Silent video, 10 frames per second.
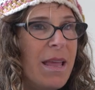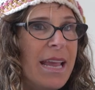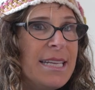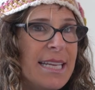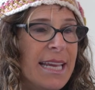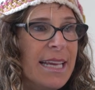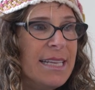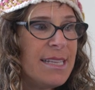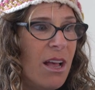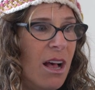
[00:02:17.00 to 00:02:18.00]

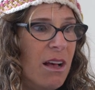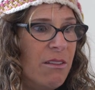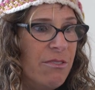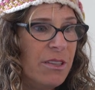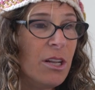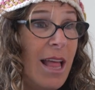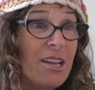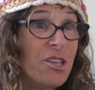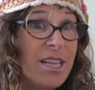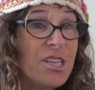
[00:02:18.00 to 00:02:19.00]
paintings of little,
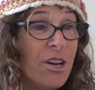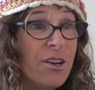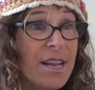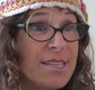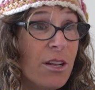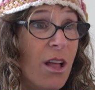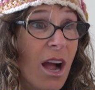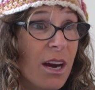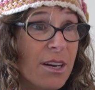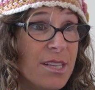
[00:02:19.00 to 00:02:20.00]
actually, they started as little
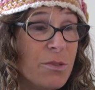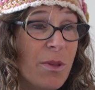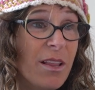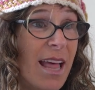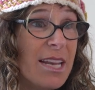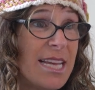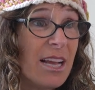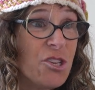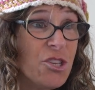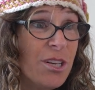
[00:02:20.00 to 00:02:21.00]
hearts with a lot of
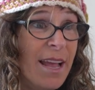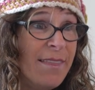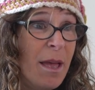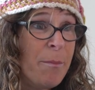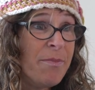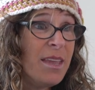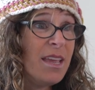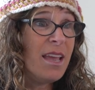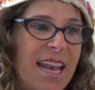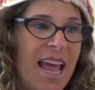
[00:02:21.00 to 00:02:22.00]
texture on
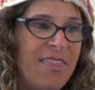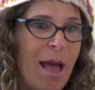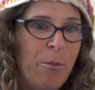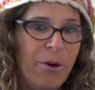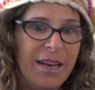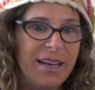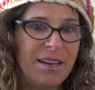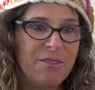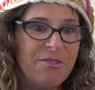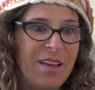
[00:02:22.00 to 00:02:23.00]
them. At that point,
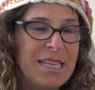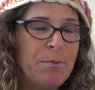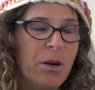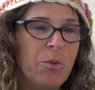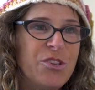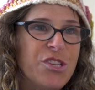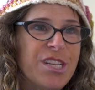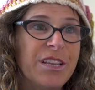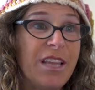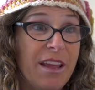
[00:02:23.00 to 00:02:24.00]
Facebook was
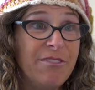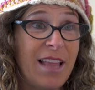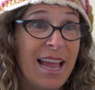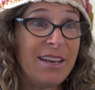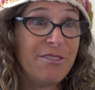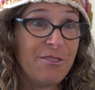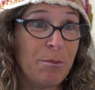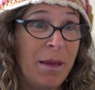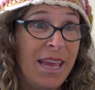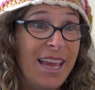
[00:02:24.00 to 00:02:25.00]
just a lifeline for
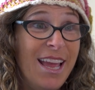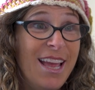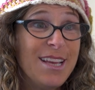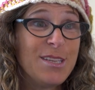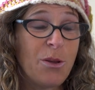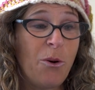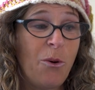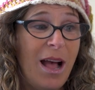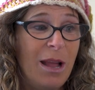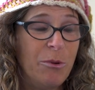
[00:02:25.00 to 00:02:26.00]
me.
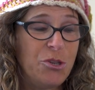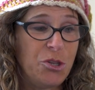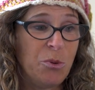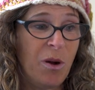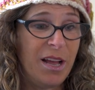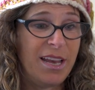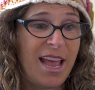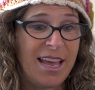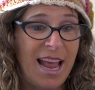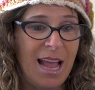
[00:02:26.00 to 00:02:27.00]
So I would do one
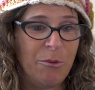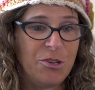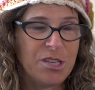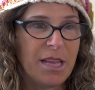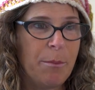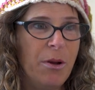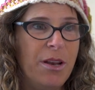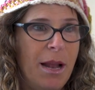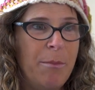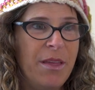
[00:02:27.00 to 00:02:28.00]
and I would just like put
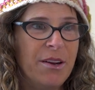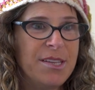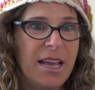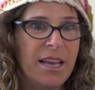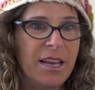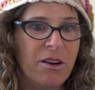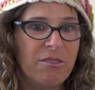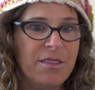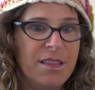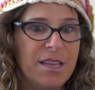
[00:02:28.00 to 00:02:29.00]
it up there and say, you
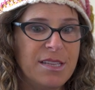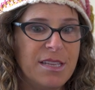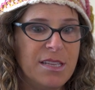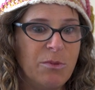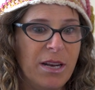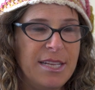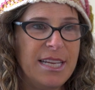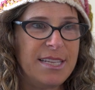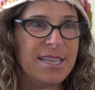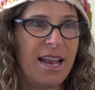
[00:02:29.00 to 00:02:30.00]
know, this is what I
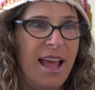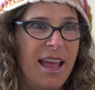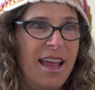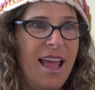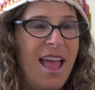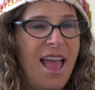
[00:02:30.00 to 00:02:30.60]
did today.